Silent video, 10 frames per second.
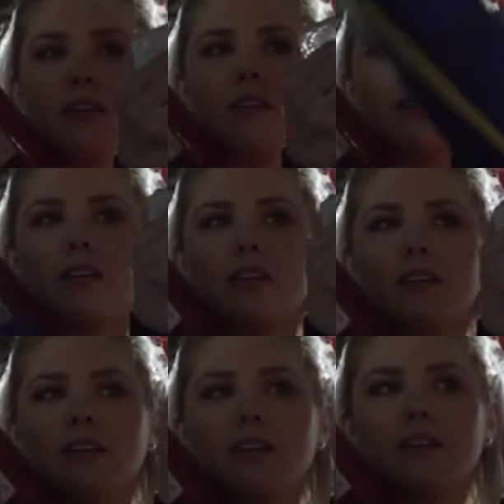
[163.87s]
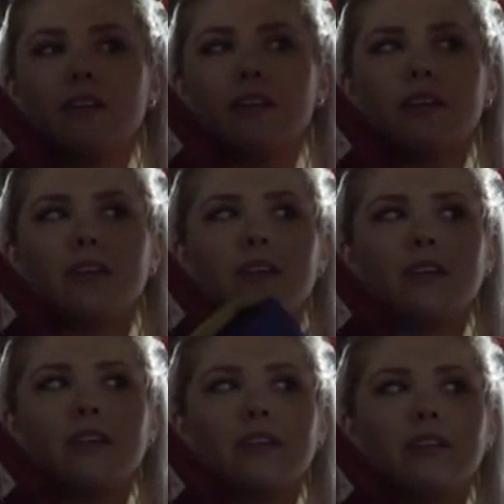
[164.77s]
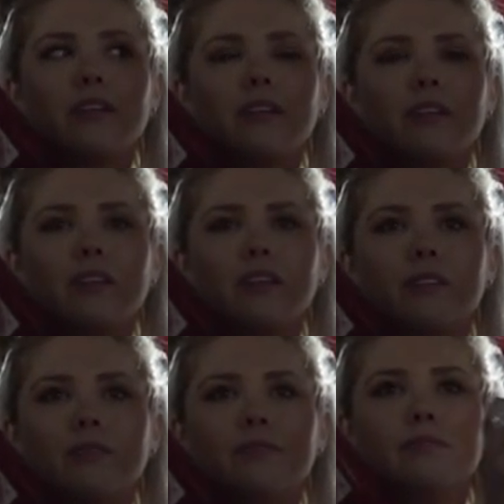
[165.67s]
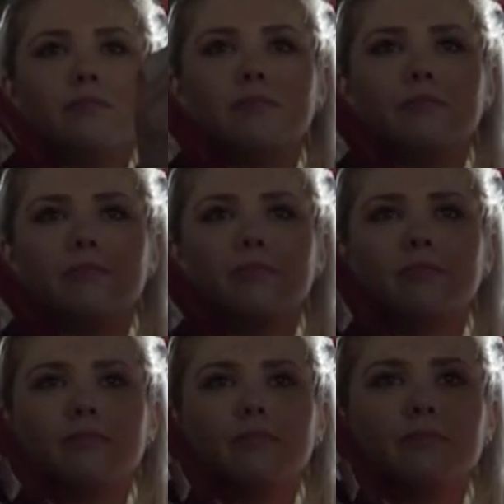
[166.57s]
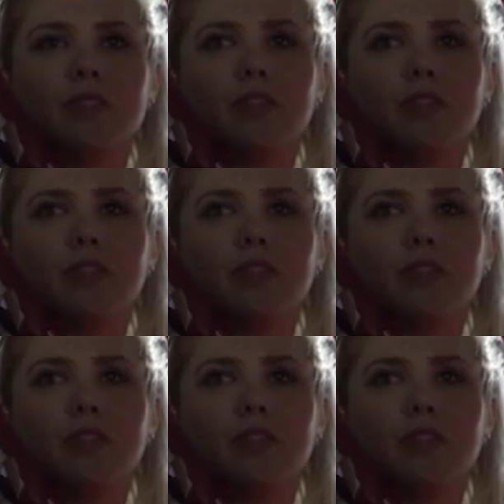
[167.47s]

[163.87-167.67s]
[no speech]